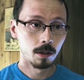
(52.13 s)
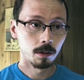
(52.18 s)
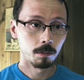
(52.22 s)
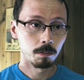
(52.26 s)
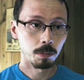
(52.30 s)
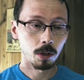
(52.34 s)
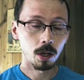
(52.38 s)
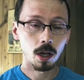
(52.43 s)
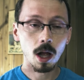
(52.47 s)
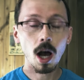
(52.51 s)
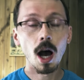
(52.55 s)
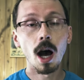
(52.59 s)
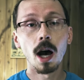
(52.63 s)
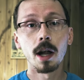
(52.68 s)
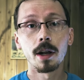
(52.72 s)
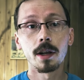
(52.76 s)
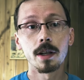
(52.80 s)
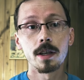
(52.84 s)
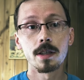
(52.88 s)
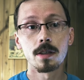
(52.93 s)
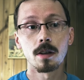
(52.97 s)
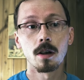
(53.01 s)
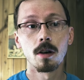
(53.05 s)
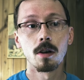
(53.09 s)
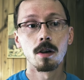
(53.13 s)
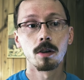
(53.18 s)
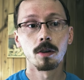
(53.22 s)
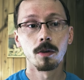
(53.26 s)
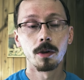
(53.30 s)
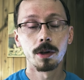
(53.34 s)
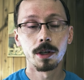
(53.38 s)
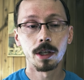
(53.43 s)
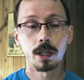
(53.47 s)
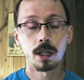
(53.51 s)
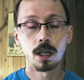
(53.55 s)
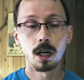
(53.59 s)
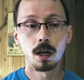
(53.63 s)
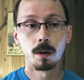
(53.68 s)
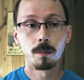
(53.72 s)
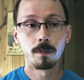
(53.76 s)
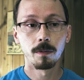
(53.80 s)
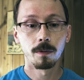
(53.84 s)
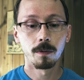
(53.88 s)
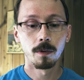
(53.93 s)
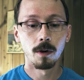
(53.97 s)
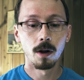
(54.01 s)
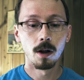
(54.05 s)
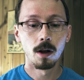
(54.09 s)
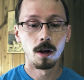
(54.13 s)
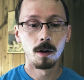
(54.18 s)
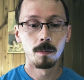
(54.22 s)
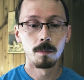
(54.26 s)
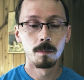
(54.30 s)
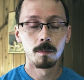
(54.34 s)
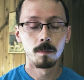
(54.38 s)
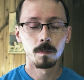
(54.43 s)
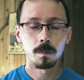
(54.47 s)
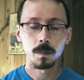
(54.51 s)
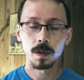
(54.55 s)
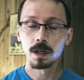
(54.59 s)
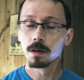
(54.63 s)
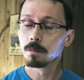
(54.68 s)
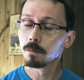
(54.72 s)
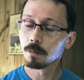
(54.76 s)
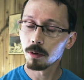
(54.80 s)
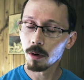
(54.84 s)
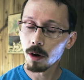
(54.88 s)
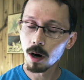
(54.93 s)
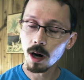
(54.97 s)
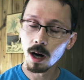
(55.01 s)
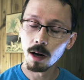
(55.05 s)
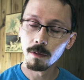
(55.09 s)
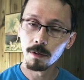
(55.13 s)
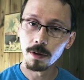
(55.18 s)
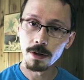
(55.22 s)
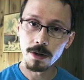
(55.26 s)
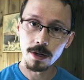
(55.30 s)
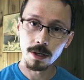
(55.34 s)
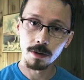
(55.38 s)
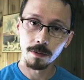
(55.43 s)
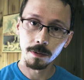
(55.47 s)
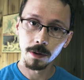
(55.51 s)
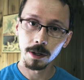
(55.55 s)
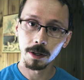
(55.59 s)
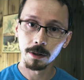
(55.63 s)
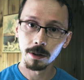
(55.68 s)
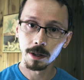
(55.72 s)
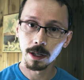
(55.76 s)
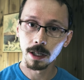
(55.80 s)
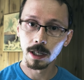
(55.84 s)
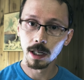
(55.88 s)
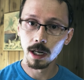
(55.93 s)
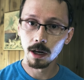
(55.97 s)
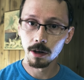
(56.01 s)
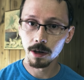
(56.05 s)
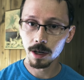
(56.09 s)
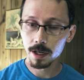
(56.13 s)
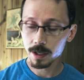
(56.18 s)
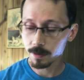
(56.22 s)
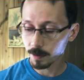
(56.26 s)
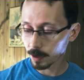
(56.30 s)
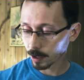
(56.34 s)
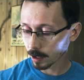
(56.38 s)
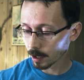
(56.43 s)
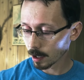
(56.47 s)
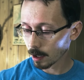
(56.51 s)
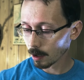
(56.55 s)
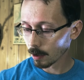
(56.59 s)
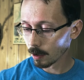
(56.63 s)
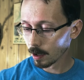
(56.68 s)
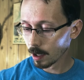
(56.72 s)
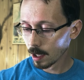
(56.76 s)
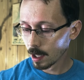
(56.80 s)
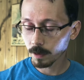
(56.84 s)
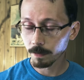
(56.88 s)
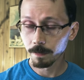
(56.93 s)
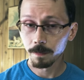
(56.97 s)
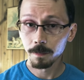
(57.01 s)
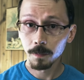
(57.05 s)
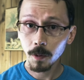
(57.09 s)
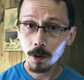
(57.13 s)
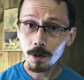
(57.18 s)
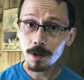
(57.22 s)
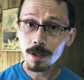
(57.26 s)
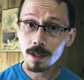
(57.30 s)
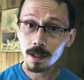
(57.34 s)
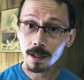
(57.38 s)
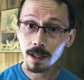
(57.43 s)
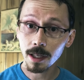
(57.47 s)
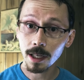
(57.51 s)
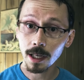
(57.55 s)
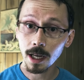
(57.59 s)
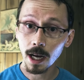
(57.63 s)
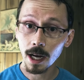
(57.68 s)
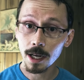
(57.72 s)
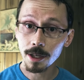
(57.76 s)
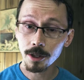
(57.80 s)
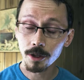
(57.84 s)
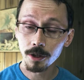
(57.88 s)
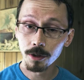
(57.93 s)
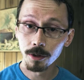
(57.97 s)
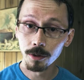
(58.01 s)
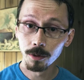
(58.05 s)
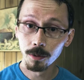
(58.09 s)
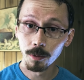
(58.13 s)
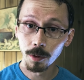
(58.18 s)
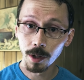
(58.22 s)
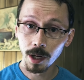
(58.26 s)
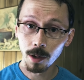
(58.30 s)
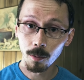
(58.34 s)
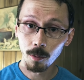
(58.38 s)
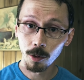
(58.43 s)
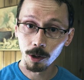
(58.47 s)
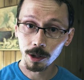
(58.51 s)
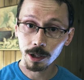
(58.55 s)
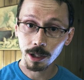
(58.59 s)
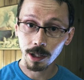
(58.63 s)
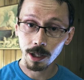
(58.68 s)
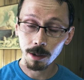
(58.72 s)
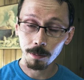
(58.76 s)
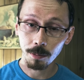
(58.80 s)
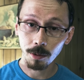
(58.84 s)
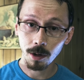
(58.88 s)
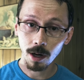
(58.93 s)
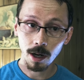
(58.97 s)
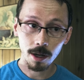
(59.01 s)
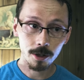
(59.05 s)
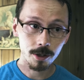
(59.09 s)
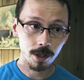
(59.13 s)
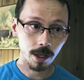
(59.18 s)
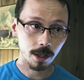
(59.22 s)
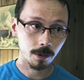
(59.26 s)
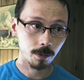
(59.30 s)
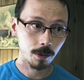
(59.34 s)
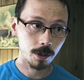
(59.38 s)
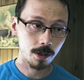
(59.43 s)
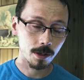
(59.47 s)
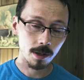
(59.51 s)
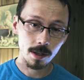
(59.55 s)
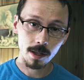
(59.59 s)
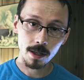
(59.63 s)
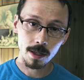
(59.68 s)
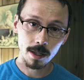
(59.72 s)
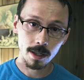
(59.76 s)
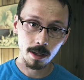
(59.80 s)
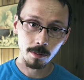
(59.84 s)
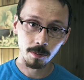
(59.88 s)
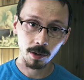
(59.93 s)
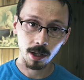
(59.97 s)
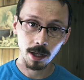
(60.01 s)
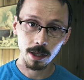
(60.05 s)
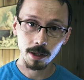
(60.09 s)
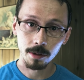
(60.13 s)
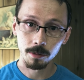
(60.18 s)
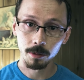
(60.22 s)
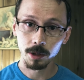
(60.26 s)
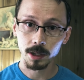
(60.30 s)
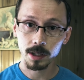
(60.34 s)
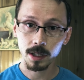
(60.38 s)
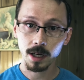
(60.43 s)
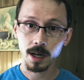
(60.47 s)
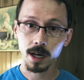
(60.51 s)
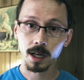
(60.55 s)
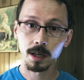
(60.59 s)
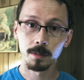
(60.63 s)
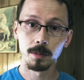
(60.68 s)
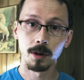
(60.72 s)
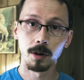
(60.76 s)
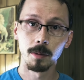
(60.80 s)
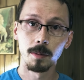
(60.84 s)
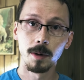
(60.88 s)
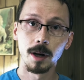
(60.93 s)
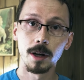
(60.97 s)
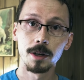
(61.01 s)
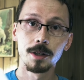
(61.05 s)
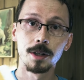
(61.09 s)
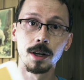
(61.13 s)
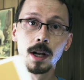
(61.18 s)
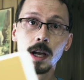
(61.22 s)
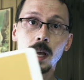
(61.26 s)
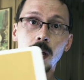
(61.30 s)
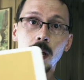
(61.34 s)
plot is all going to come from improv and just figuring it out as we go. The first thing I do when I'm working on a project, which this is something I didn't really talk about much,